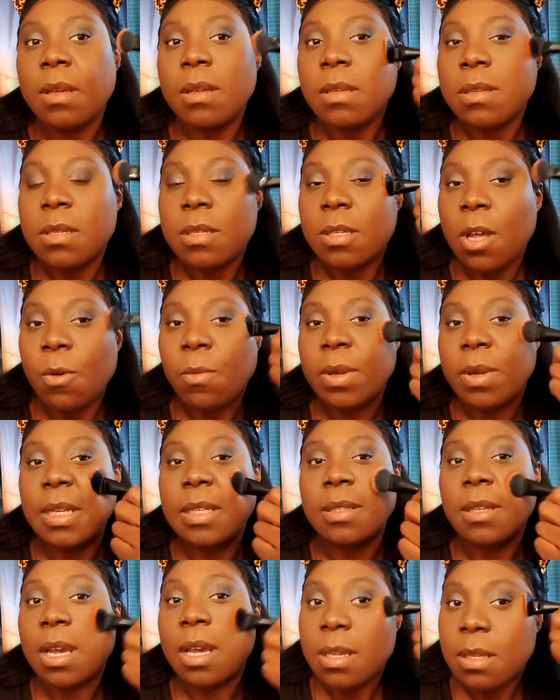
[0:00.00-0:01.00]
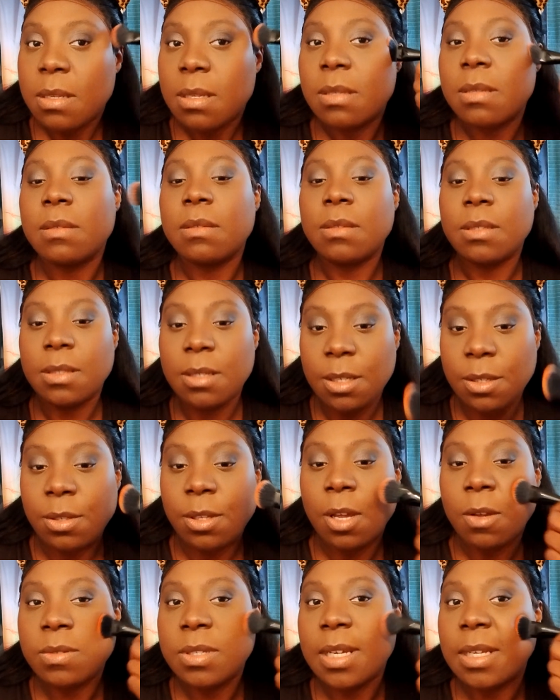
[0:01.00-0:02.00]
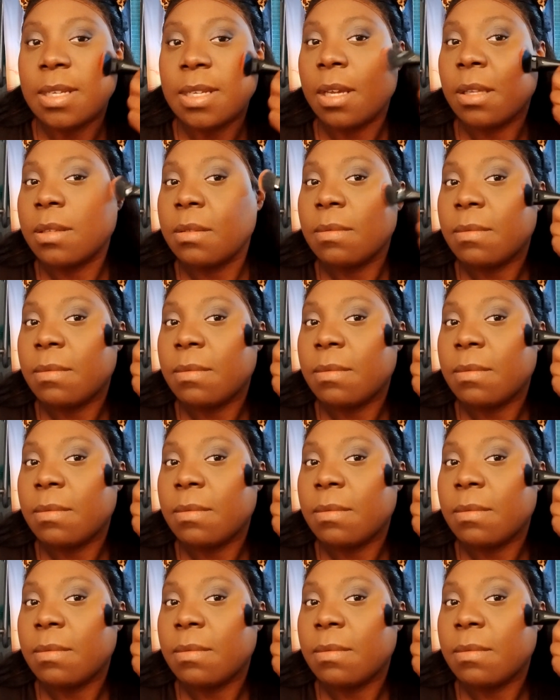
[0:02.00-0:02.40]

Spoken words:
So when it does, you know, tend to